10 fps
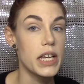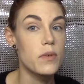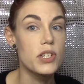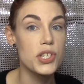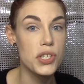
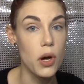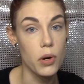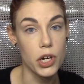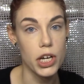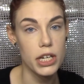so
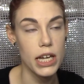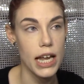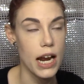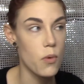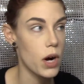good.
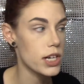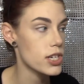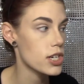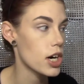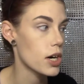And I
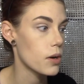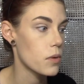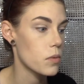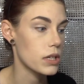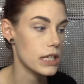watched her
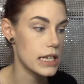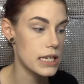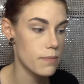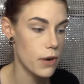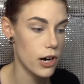
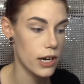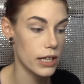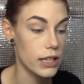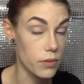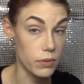release
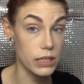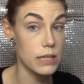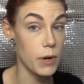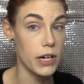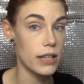the release
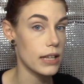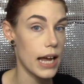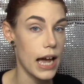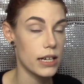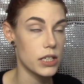party that they
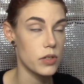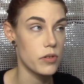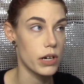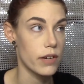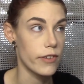had in New
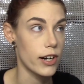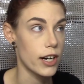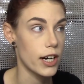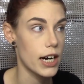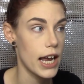York for
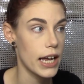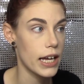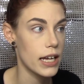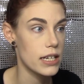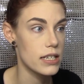her,
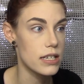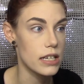and